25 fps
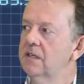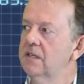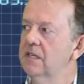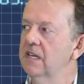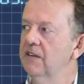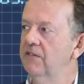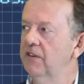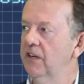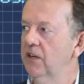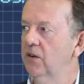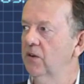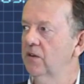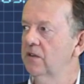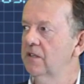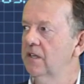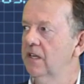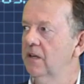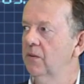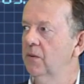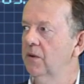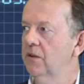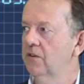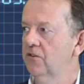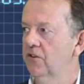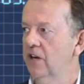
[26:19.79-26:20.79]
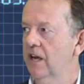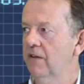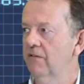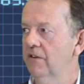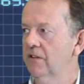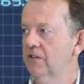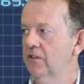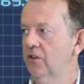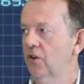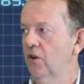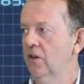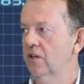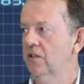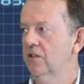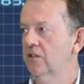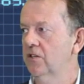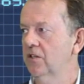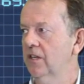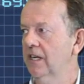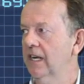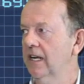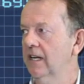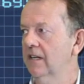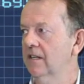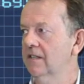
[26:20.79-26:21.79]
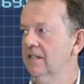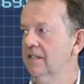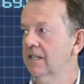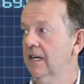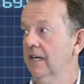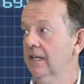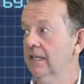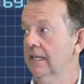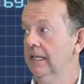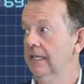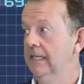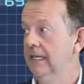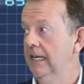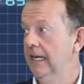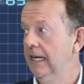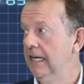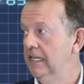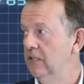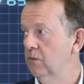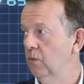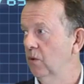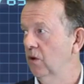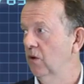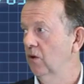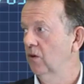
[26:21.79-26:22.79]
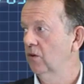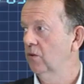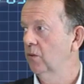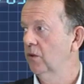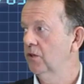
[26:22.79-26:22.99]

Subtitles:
difficulty with Travis not to get sucked into his world,